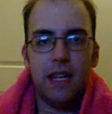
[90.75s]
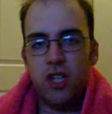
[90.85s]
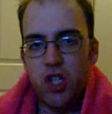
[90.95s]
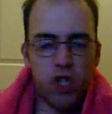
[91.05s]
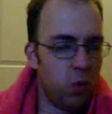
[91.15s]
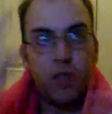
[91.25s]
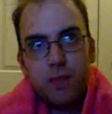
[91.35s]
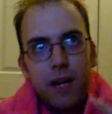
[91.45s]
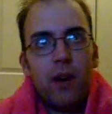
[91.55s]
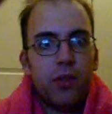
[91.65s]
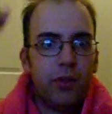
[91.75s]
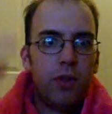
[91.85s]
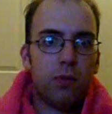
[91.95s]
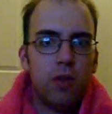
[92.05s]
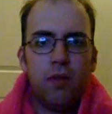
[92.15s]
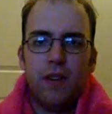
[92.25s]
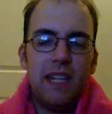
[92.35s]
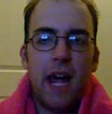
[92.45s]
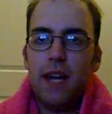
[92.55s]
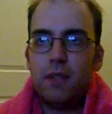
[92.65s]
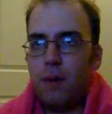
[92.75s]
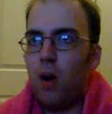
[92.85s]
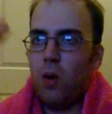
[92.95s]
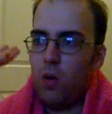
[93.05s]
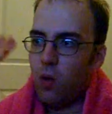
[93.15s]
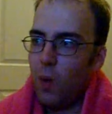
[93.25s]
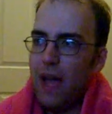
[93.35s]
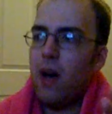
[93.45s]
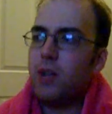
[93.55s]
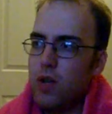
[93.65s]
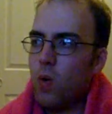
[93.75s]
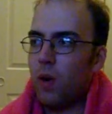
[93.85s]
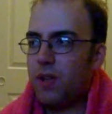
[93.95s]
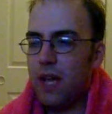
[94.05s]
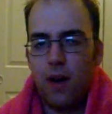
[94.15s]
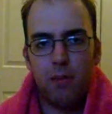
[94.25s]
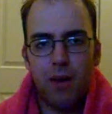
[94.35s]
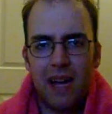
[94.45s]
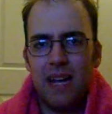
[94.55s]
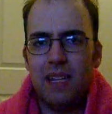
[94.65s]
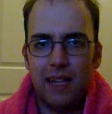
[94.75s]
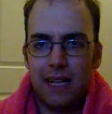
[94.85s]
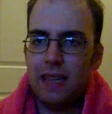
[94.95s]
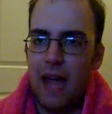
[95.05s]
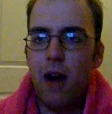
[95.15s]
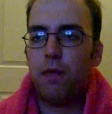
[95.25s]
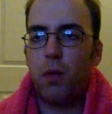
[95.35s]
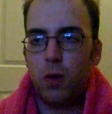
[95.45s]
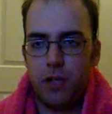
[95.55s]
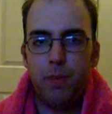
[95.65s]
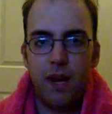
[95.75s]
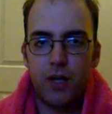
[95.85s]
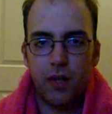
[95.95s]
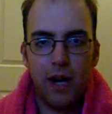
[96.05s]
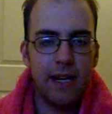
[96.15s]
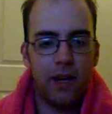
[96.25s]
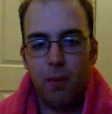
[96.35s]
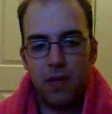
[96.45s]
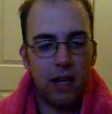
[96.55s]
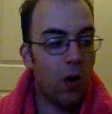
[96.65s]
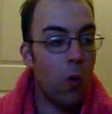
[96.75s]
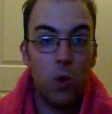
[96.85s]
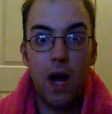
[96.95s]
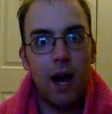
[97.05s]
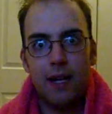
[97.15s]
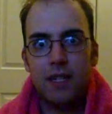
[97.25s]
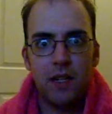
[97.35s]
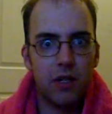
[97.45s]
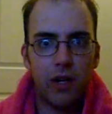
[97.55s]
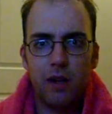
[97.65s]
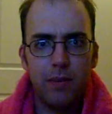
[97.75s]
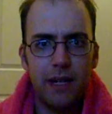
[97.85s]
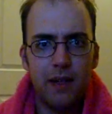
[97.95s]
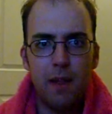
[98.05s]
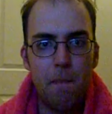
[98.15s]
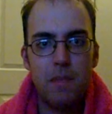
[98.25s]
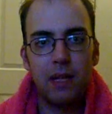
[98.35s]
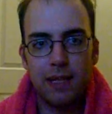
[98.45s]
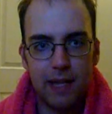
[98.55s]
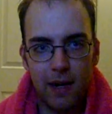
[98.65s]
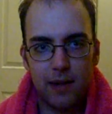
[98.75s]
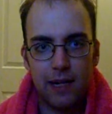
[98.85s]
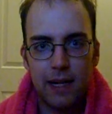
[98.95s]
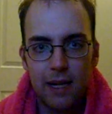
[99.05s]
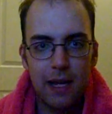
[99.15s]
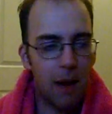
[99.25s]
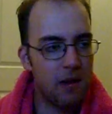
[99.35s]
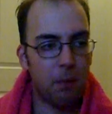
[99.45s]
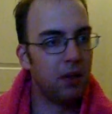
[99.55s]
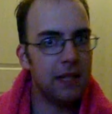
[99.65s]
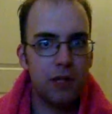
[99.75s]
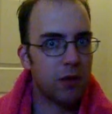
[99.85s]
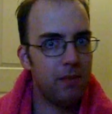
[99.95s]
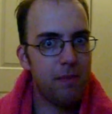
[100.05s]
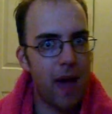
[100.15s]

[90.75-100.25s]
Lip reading: shoots me out through the roof, and he takes me all the way out into Northtown by the Air Force Base, right? And here I'm thinking, oh God, he's going to turn me into the military. I mean, the police would be